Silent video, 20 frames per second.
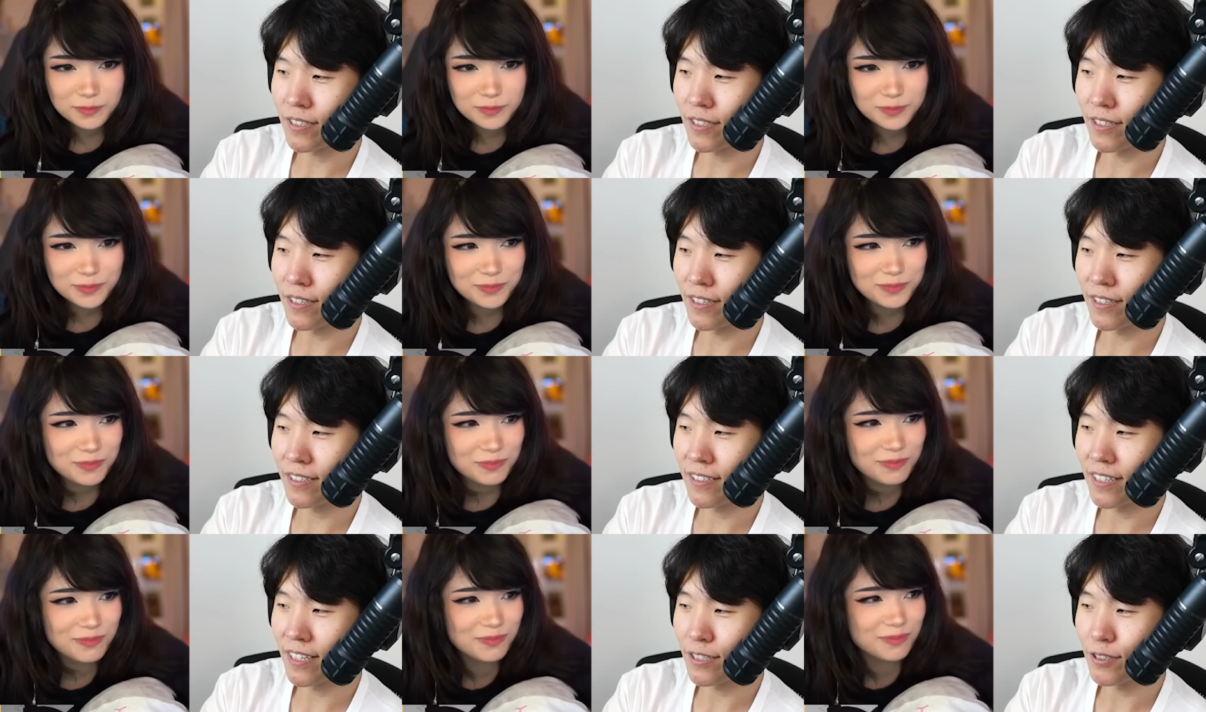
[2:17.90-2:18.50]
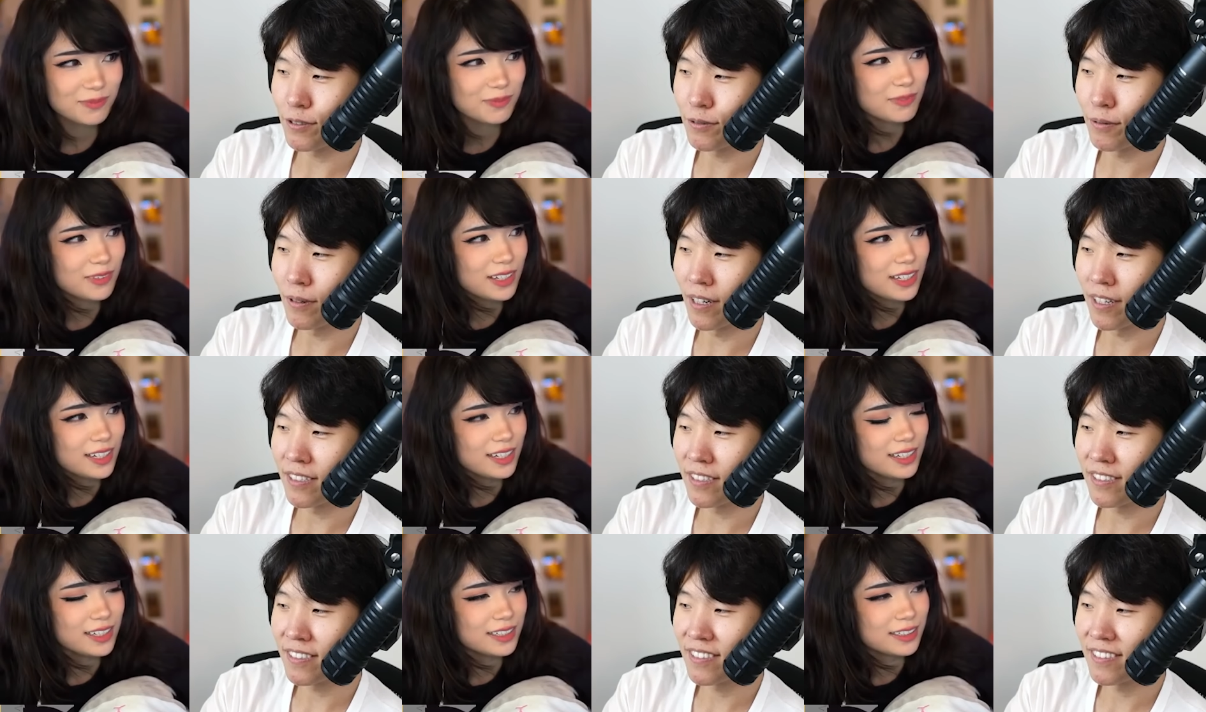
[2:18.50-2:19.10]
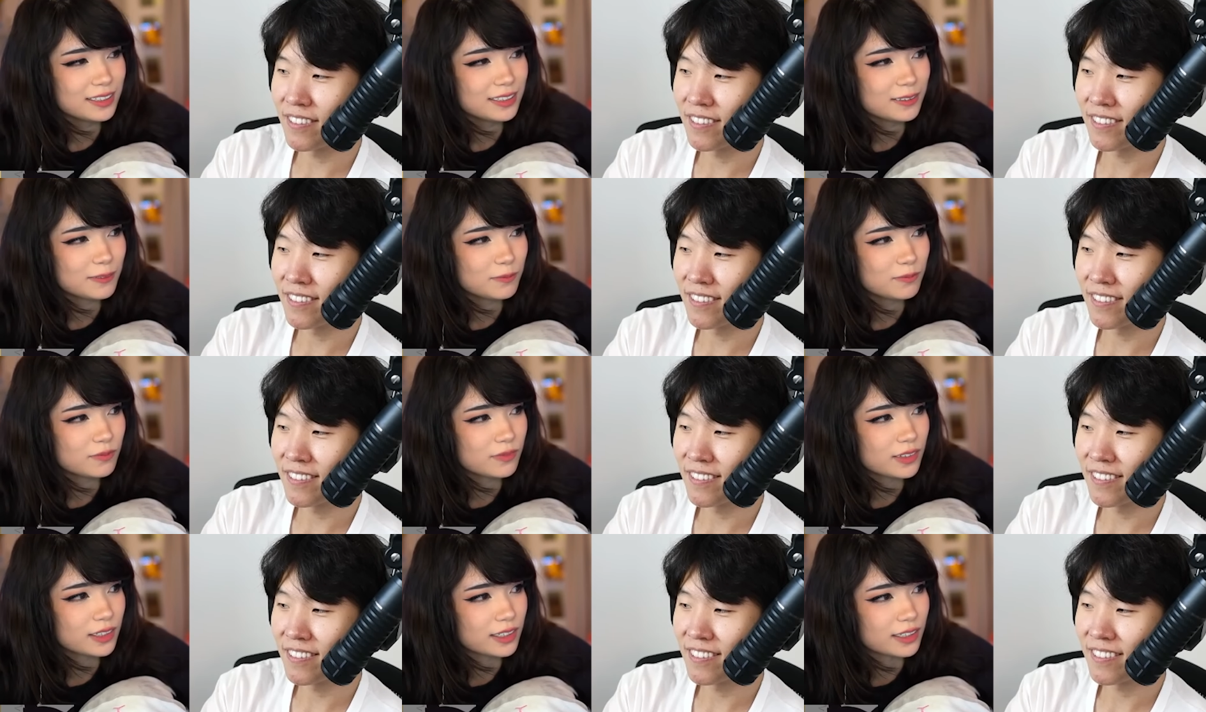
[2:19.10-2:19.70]
Speaker 1: car that you want?
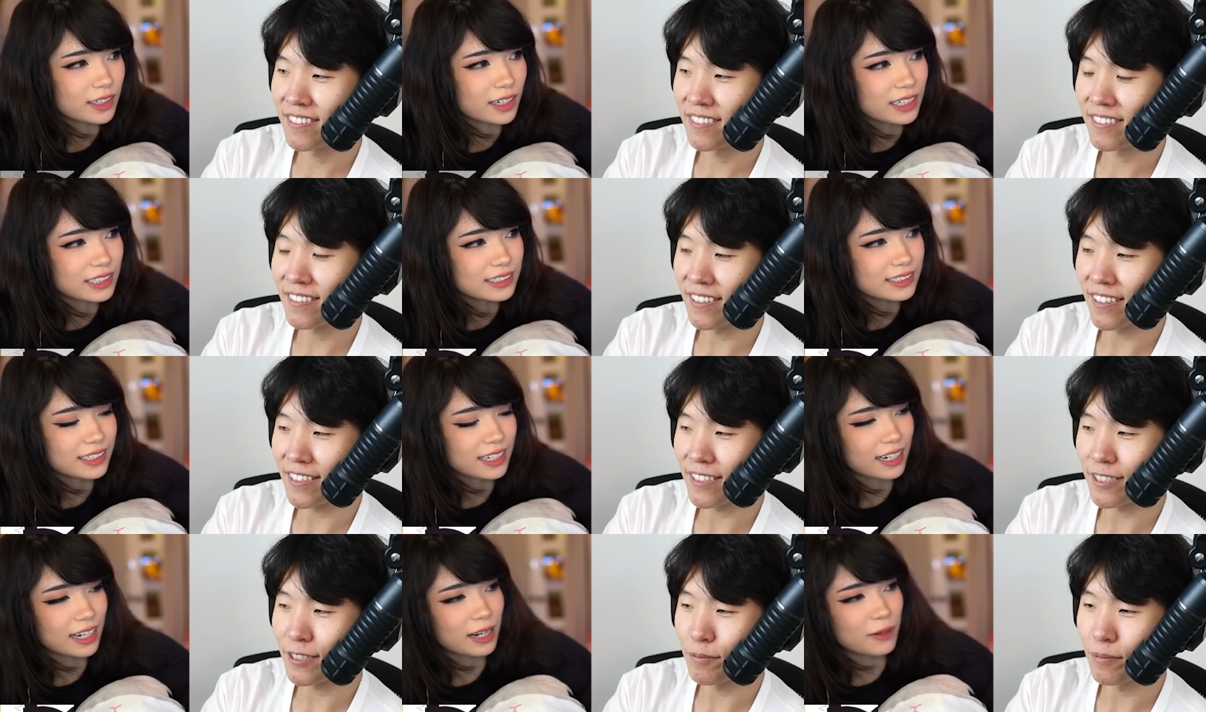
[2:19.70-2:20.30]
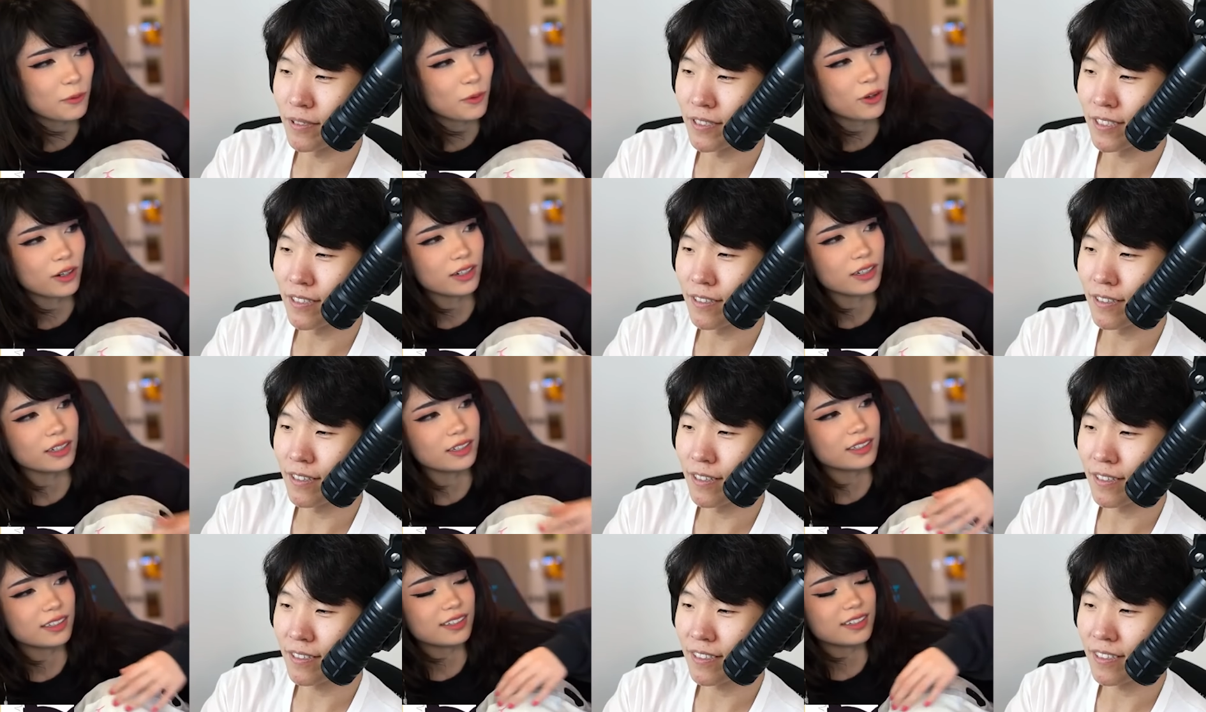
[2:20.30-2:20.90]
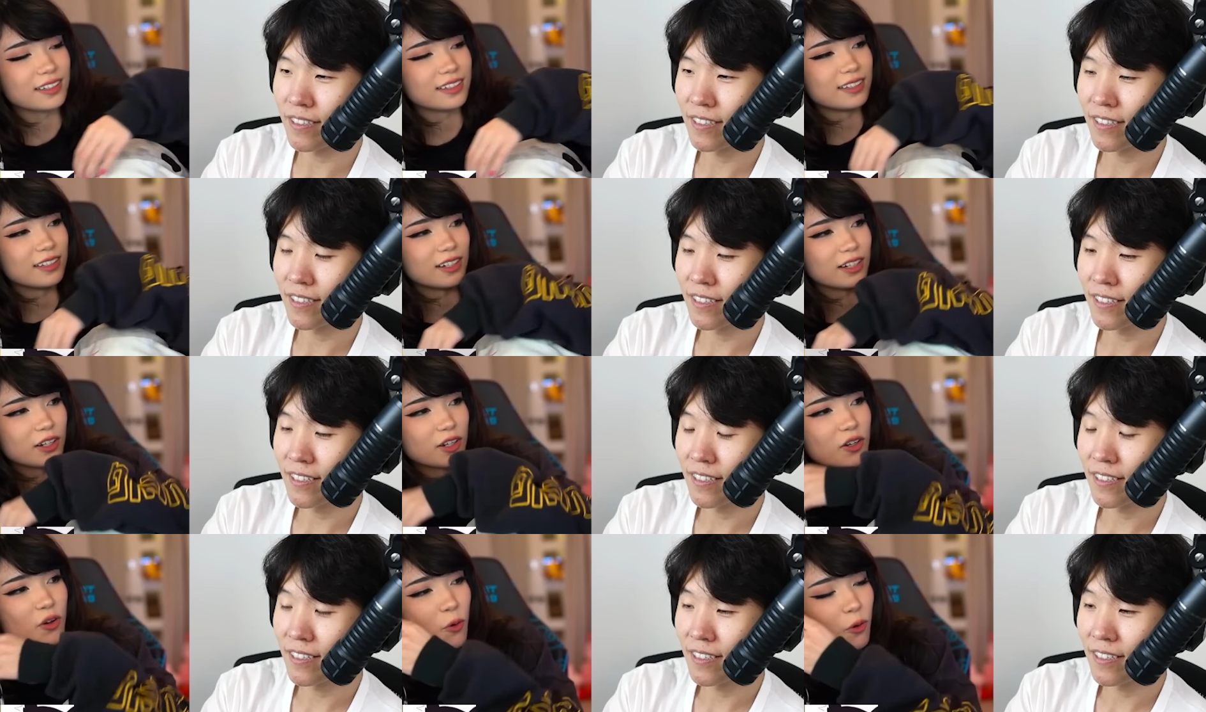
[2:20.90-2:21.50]
Yes, like I want a, oh.
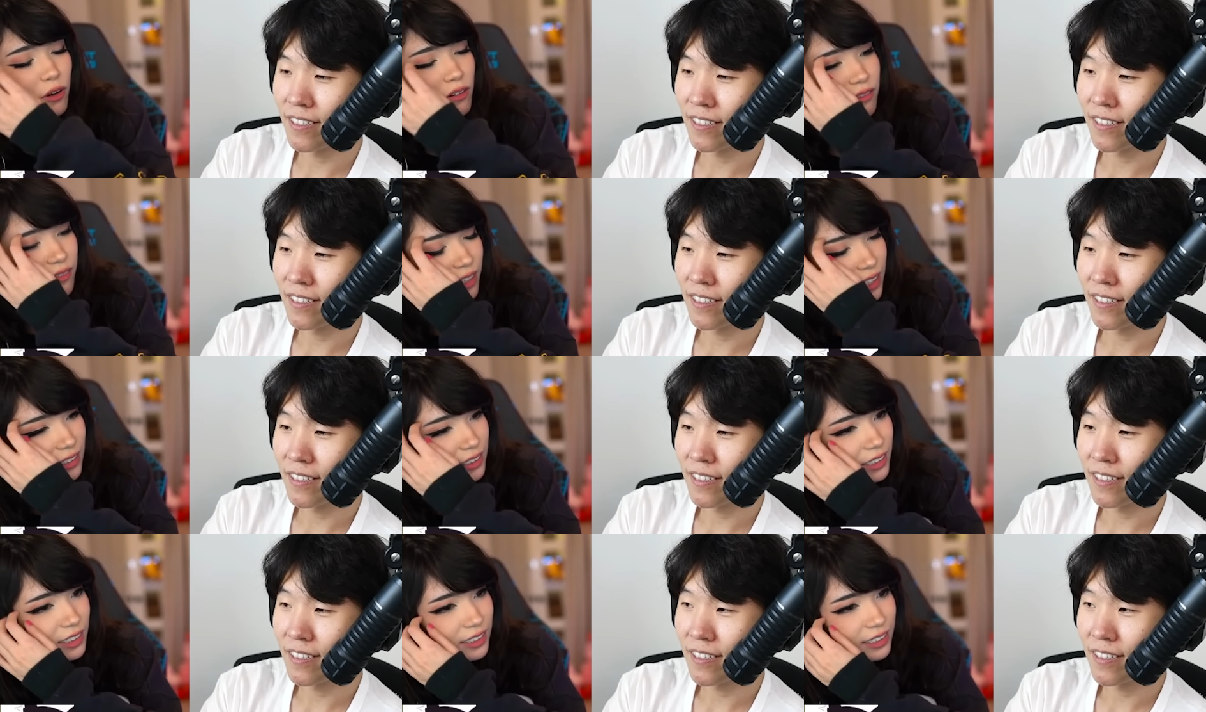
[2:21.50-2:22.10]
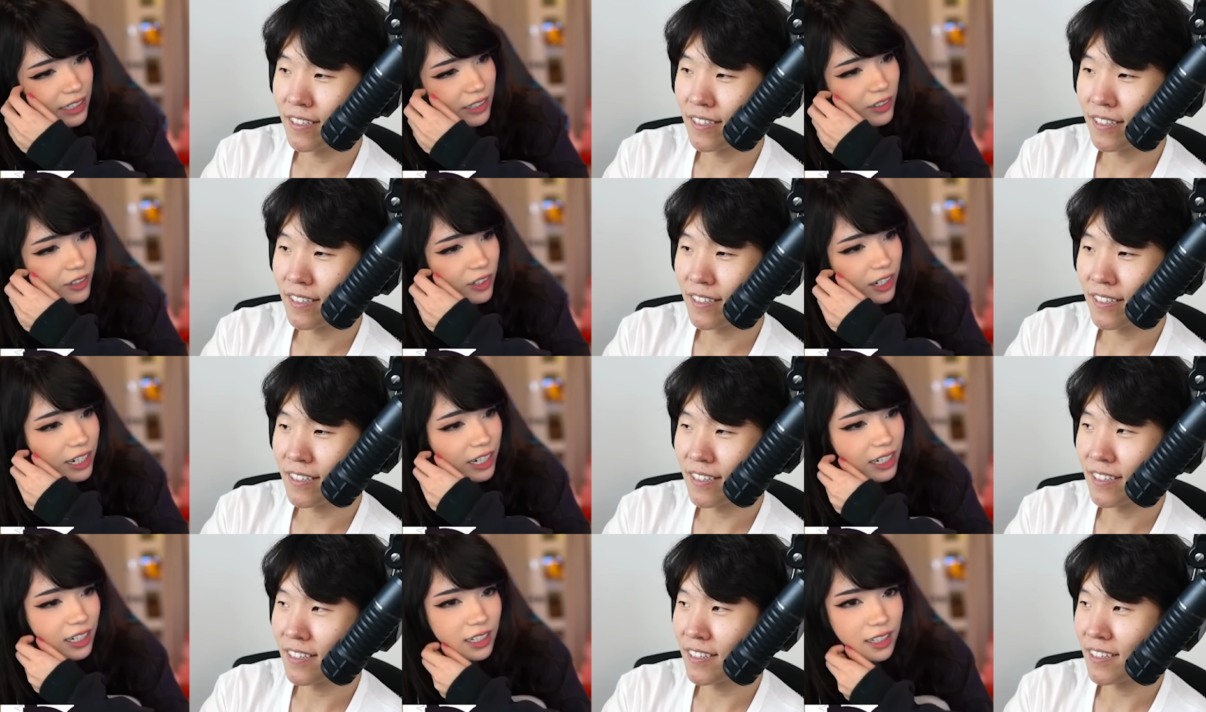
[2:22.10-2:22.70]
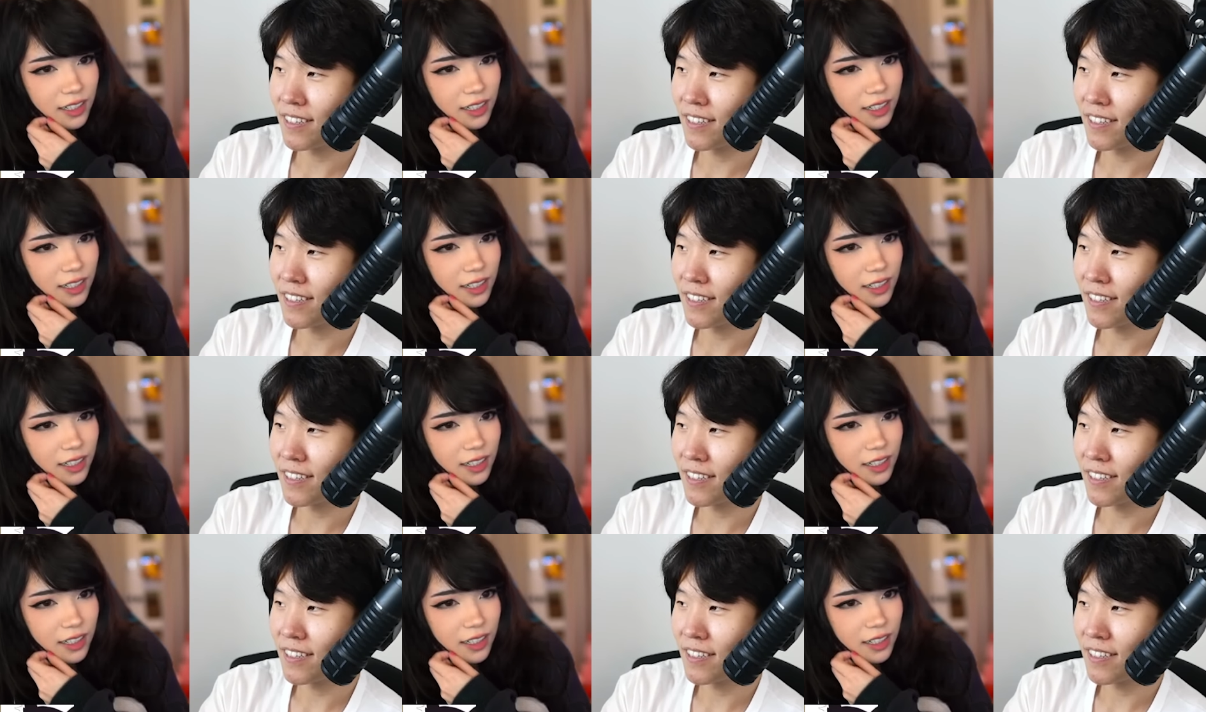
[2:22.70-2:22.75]
a Corvette Stingray.